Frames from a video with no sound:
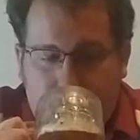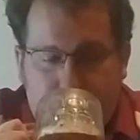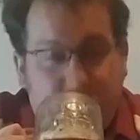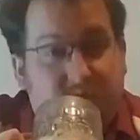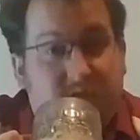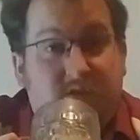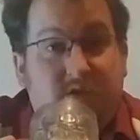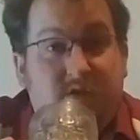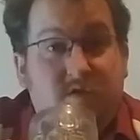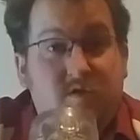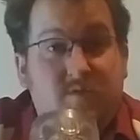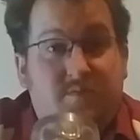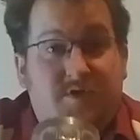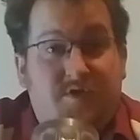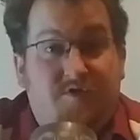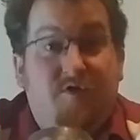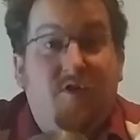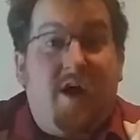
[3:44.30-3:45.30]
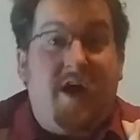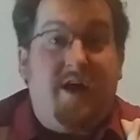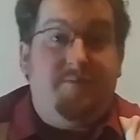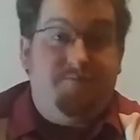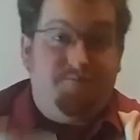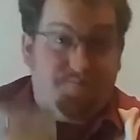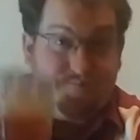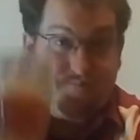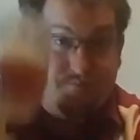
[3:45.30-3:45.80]
nothing to it but to try it.
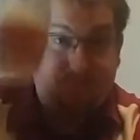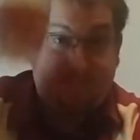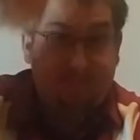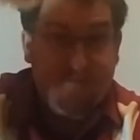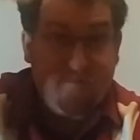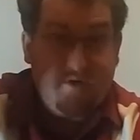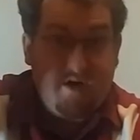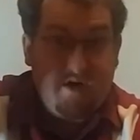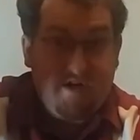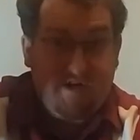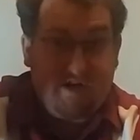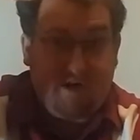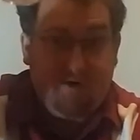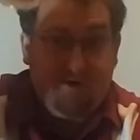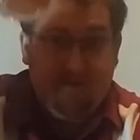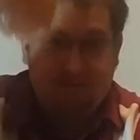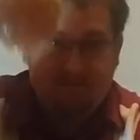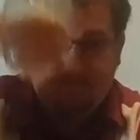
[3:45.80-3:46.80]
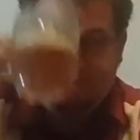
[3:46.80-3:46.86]
Salut!